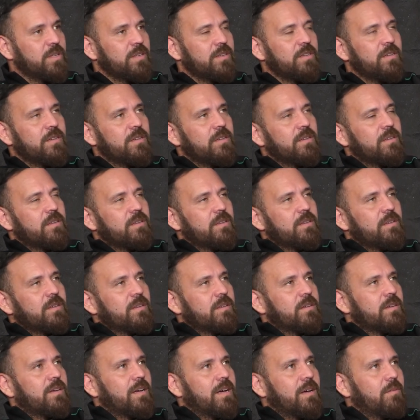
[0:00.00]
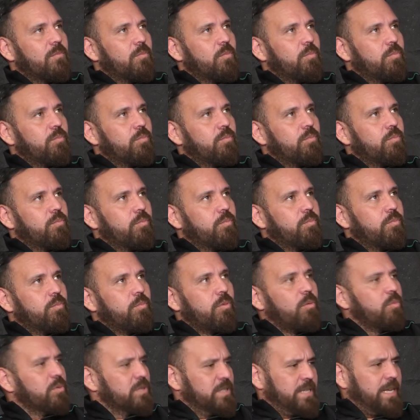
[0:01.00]
But uh,
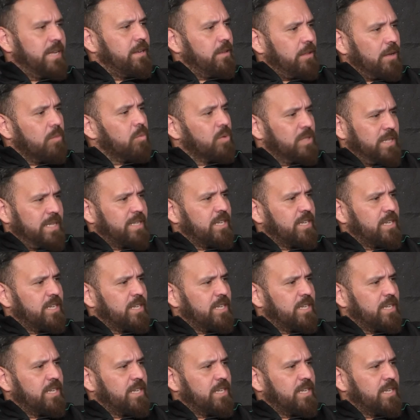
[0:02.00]
what was that like?